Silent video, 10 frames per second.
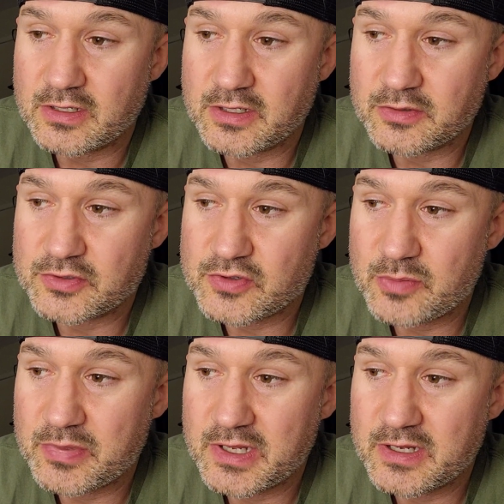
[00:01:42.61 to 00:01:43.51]
guilt
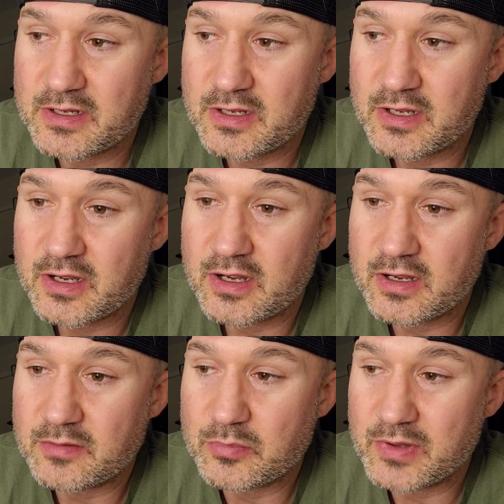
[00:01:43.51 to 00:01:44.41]
tripping,
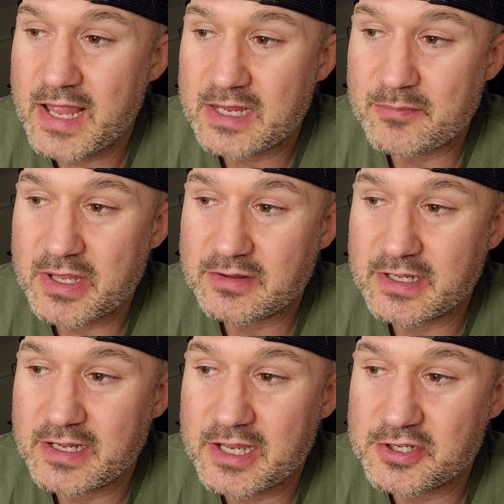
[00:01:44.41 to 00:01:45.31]

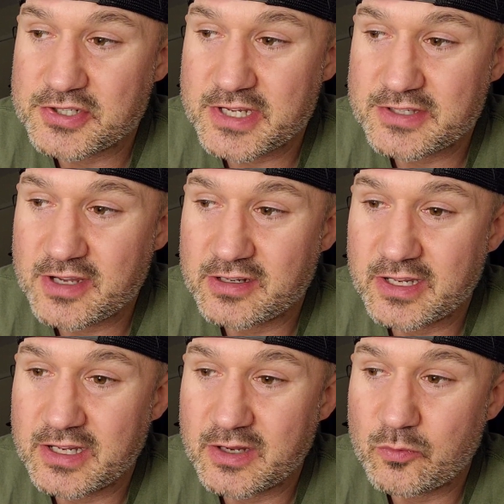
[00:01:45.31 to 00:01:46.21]
blackmailing, energy
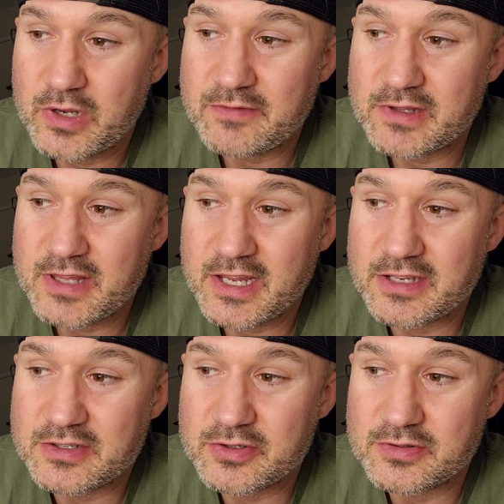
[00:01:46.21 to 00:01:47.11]
sucking, whatever they
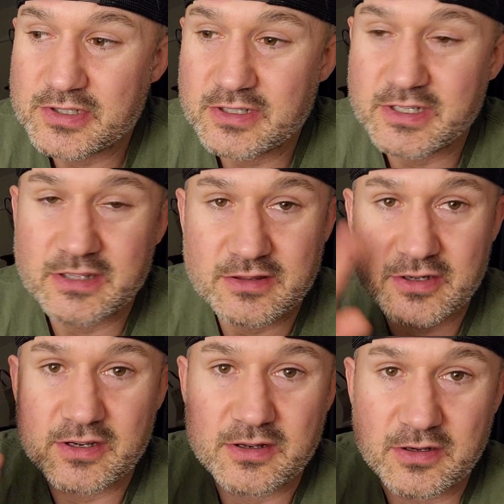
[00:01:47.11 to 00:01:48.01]
can do to get
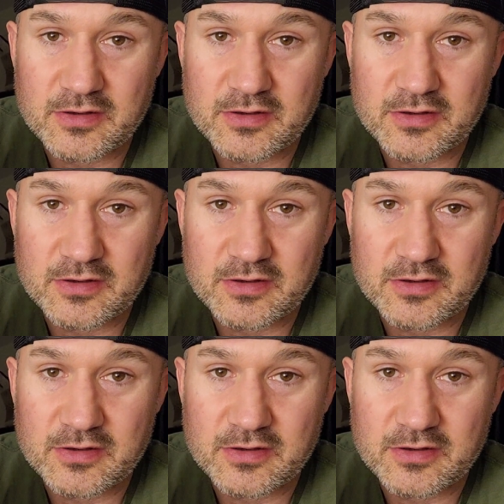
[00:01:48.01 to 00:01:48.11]
their